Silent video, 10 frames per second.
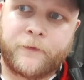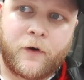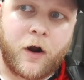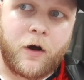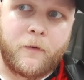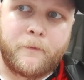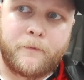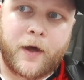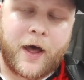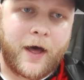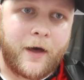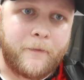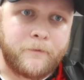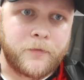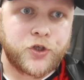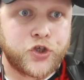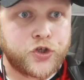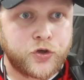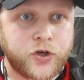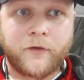from
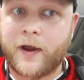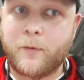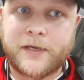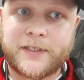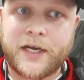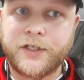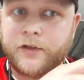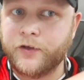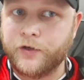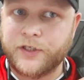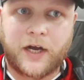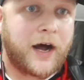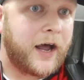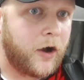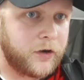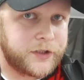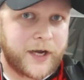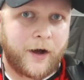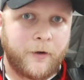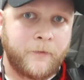Suzhou railway station to Shanghai
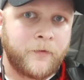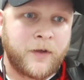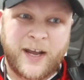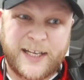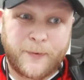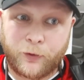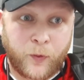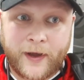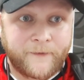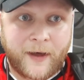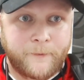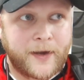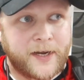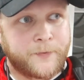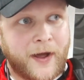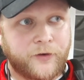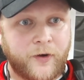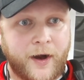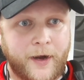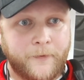Hongqiao. It's about 25 minutes by
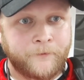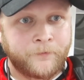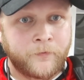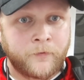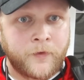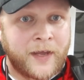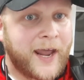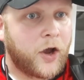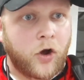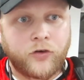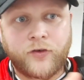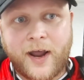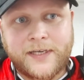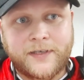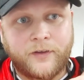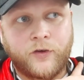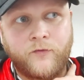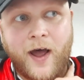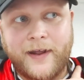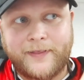train. In contrast,
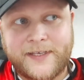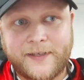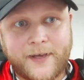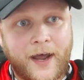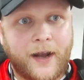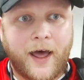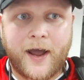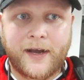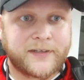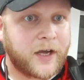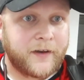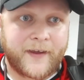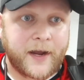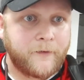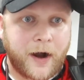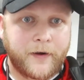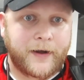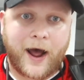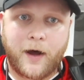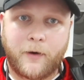to ride this entire line, it's going to take around
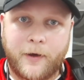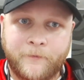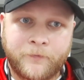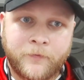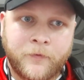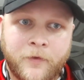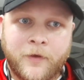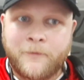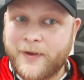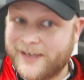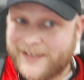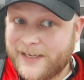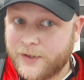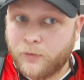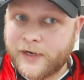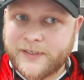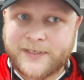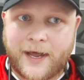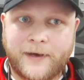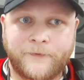an hour, because that's not what it's
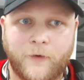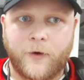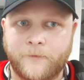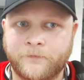designed for.